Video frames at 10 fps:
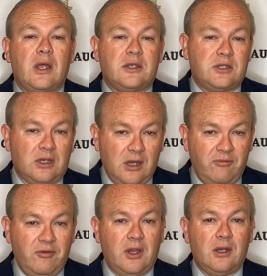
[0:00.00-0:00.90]

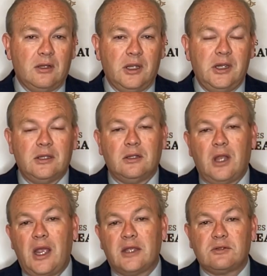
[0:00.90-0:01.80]
significantly in the
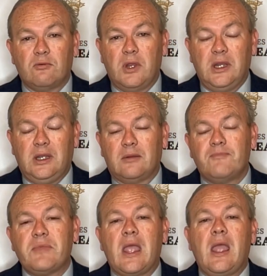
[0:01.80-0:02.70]
last week.
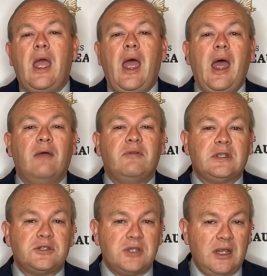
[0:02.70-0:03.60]

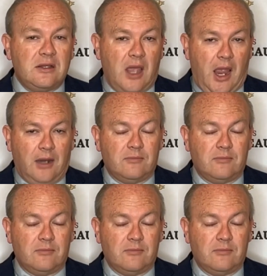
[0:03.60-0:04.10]
Having said that,